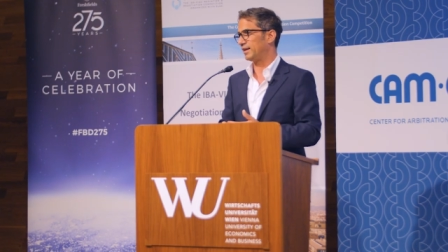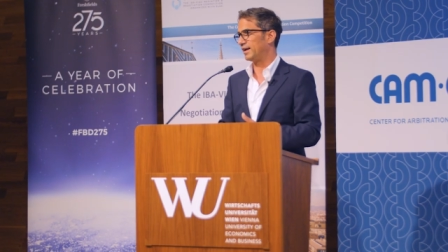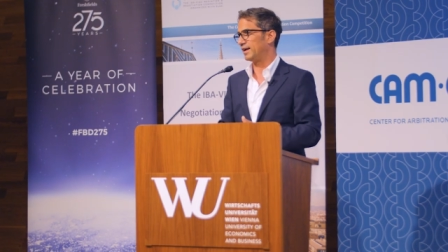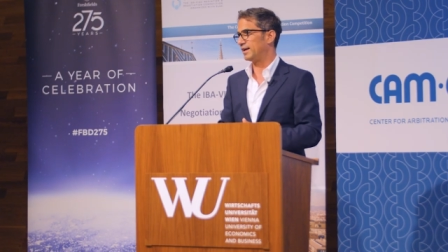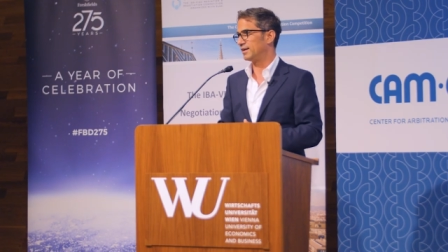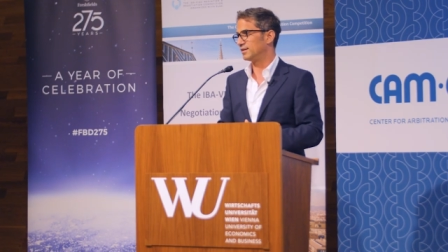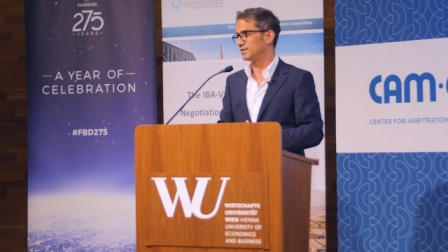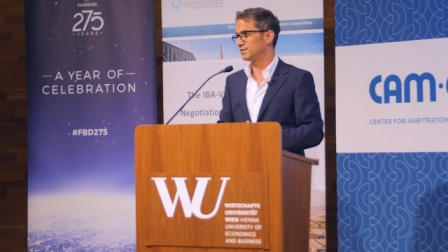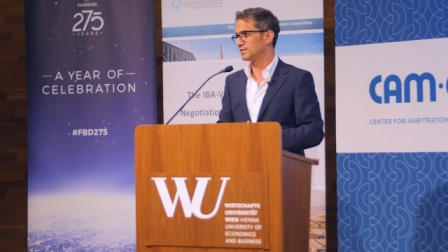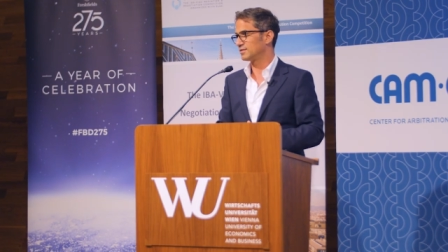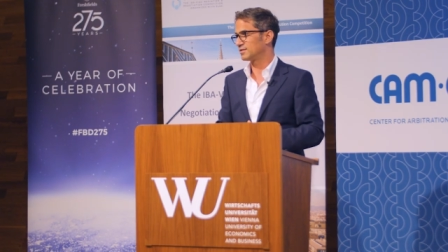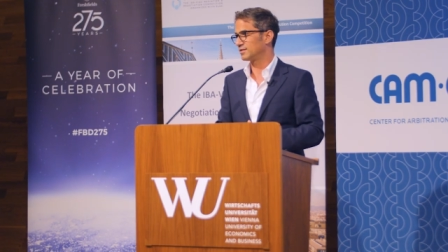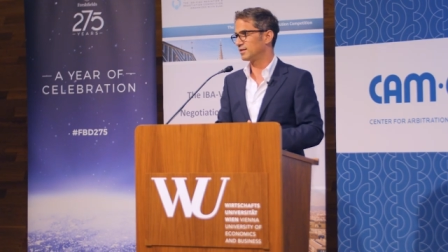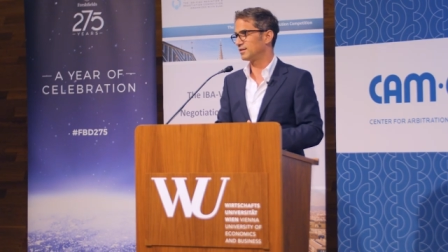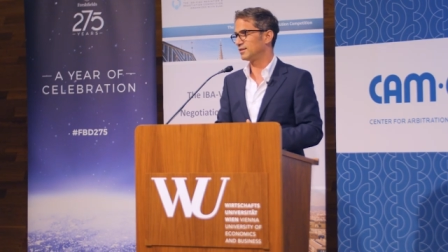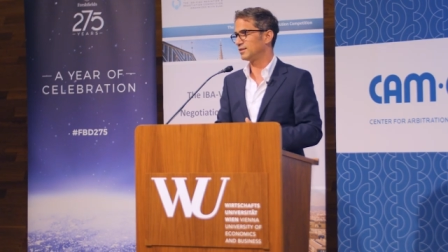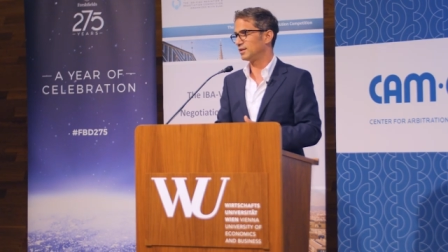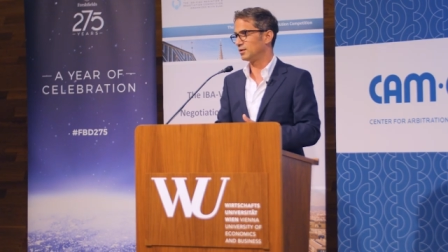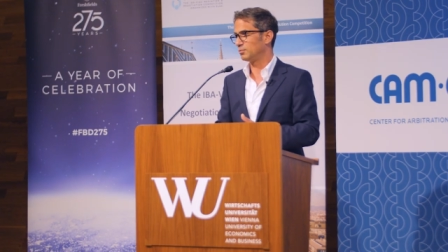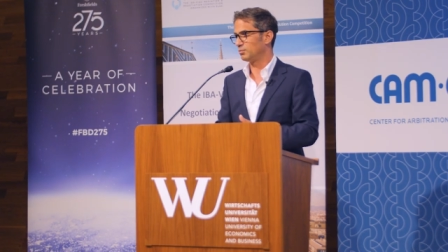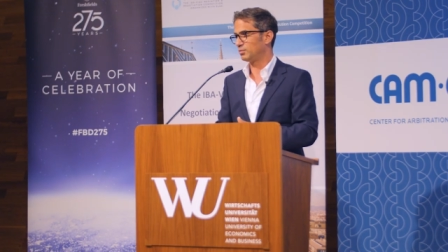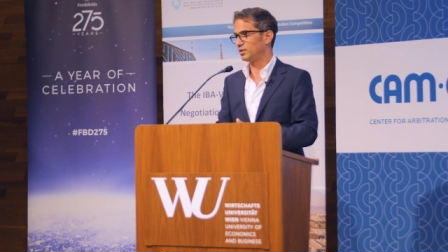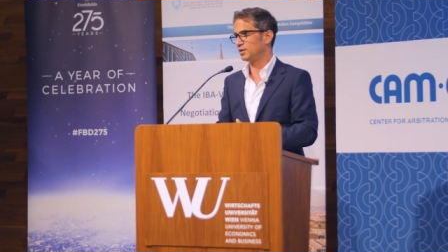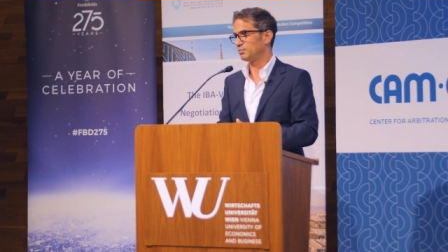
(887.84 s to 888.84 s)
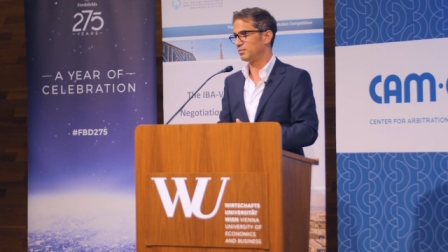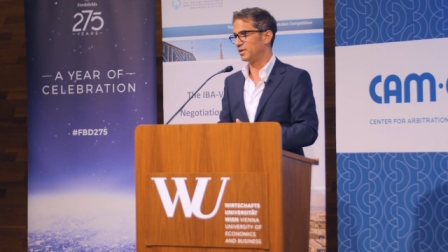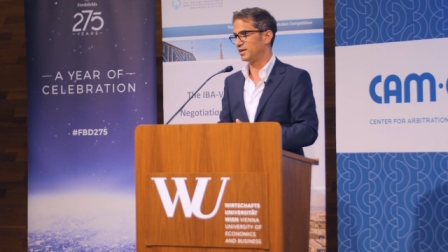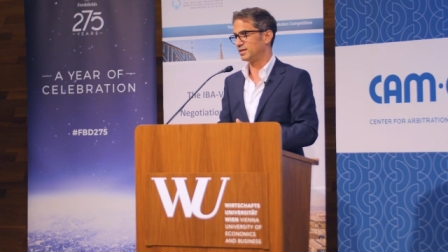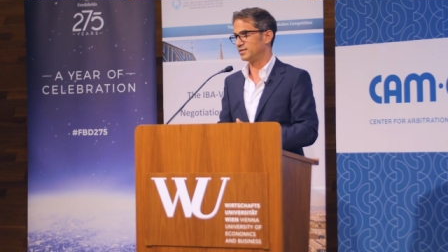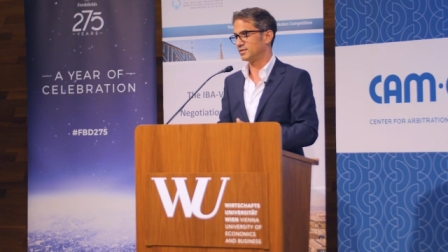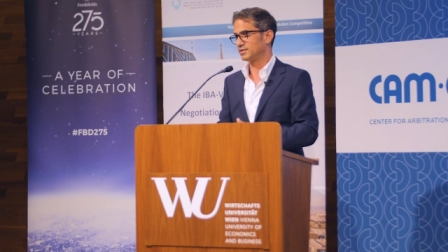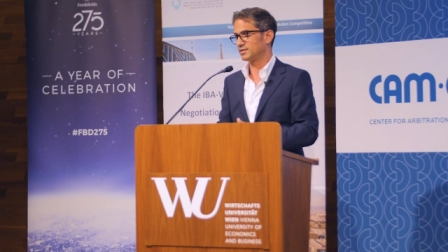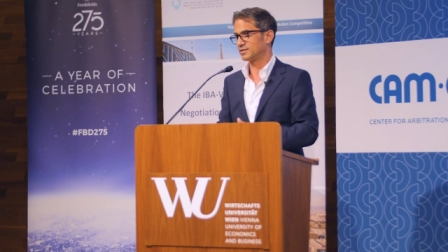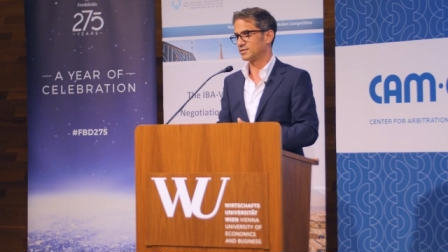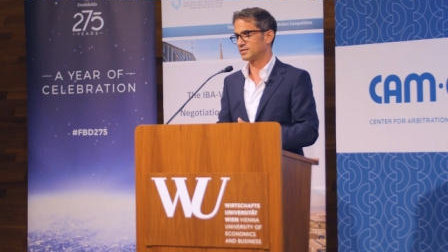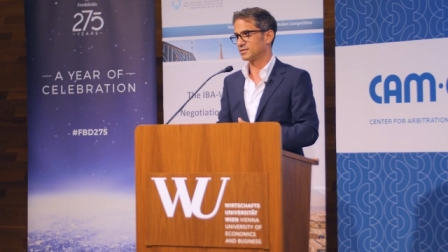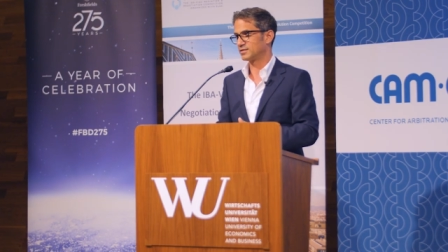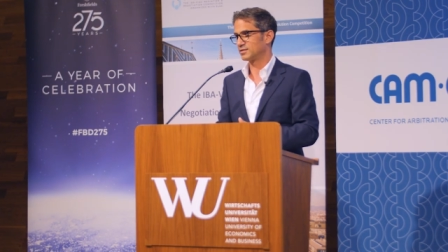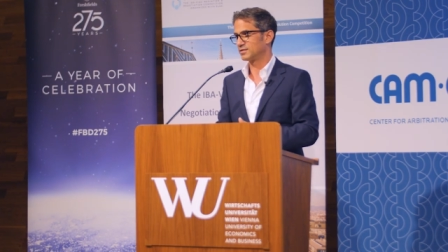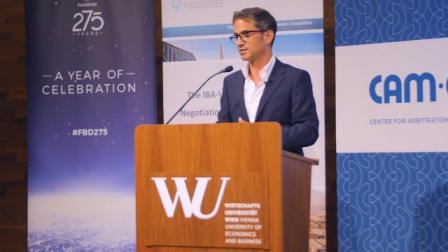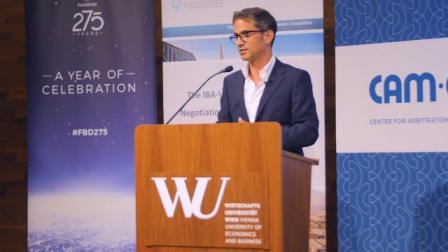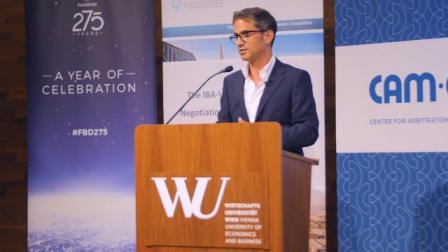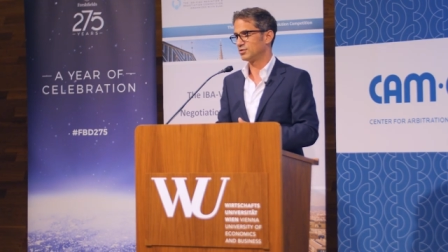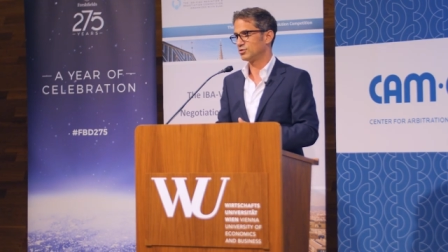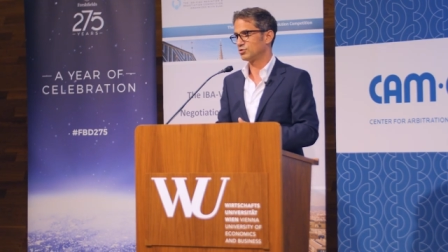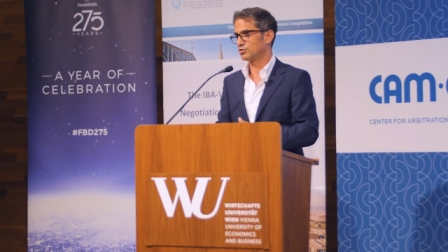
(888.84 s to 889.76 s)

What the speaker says: plans and implements